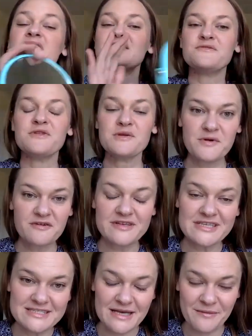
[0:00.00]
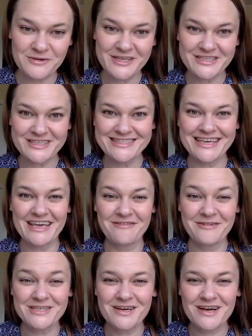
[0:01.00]
So in the previous examples I just gave,
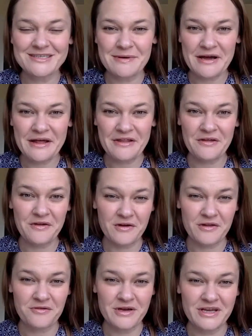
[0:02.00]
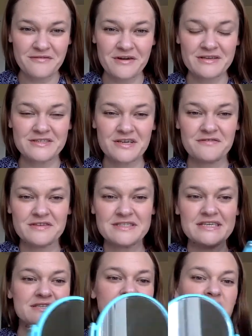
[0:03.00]
we talked about how there are three different
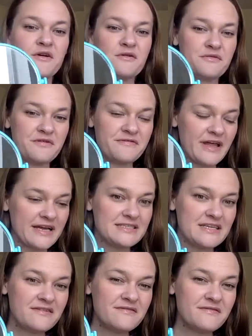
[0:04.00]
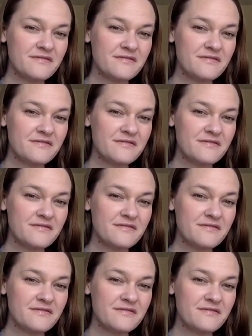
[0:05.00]
surfaces: reflective,